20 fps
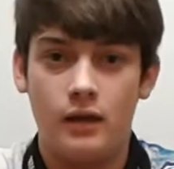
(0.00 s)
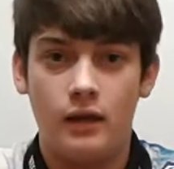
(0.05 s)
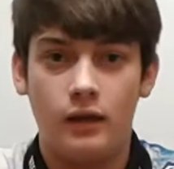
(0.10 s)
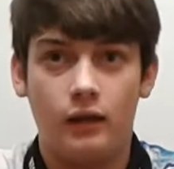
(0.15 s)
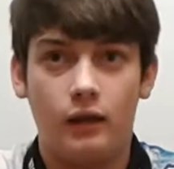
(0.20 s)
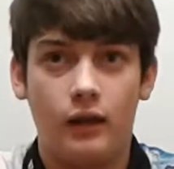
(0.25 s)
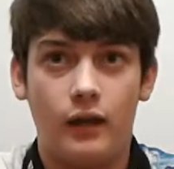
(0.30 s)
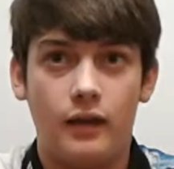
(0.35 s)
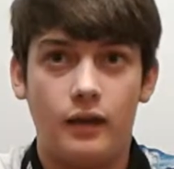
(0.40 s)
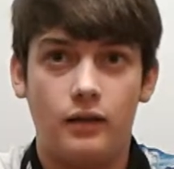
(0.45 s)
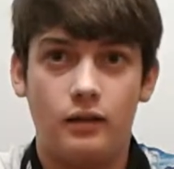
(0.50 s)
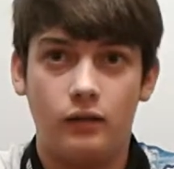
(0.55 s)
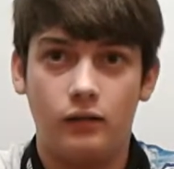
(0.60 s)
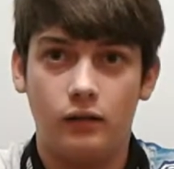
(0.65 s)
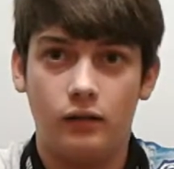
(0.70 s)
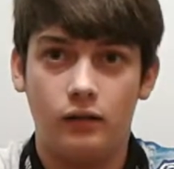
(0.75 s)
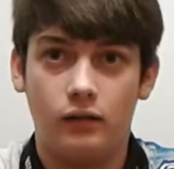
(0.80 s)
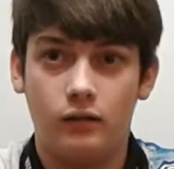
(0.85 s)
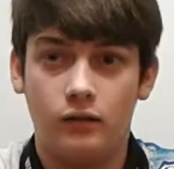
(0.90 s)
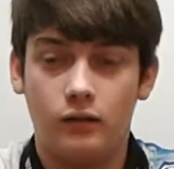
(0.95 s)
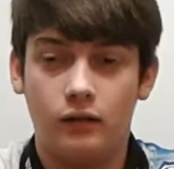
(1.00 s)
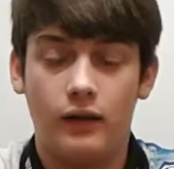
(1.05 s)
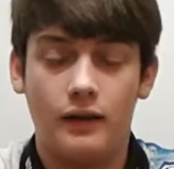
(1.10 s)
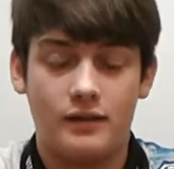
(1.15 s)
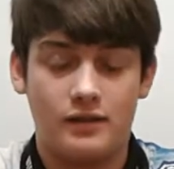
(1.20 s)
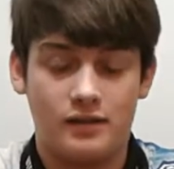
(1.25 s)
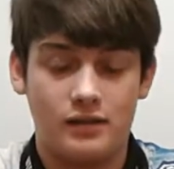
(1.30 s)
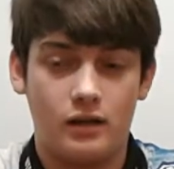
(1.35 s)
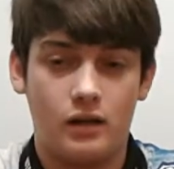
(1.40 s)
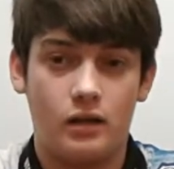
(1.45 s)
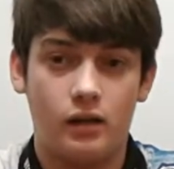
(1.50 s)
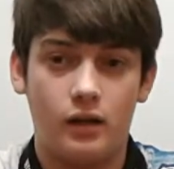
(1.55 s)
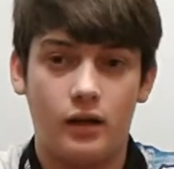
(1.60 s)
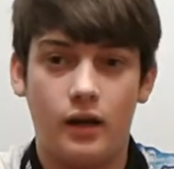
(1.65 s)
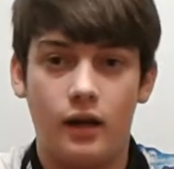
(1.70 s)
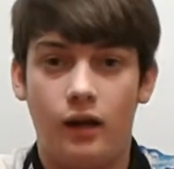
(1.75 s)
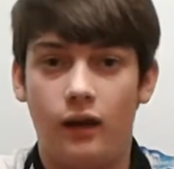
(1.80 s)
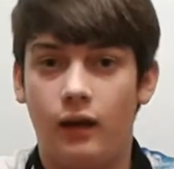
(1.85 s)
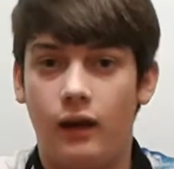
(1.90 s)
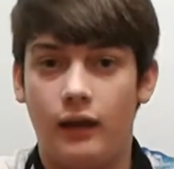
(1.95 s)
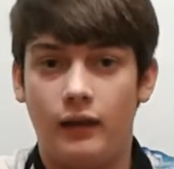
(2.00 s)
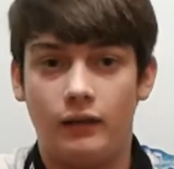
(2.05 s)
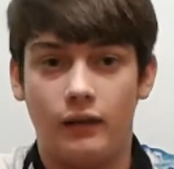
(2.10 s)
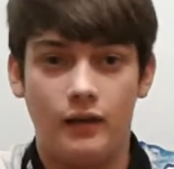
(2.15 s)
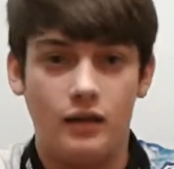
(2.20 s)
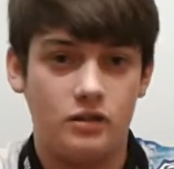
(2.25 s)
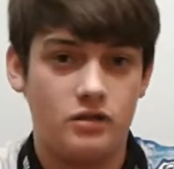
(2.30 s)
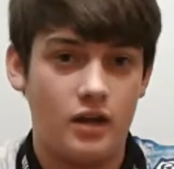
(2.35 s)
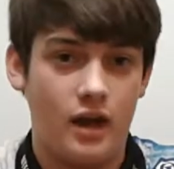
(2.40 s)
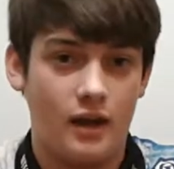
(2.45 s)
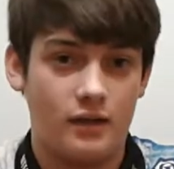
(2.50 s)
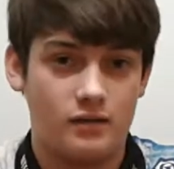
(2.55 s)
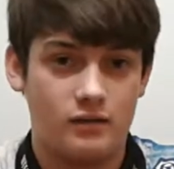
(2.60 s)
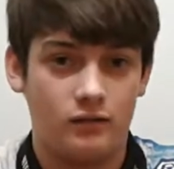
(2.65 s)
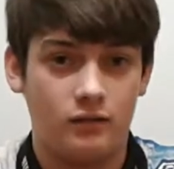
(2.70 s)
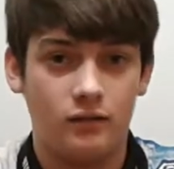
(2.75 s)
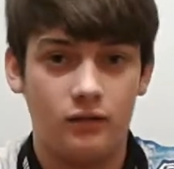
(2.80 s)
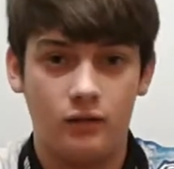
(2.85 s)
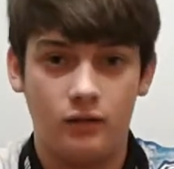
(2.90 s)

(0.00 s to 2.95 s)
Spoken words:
Lake Sinclair, and Lake Jackson.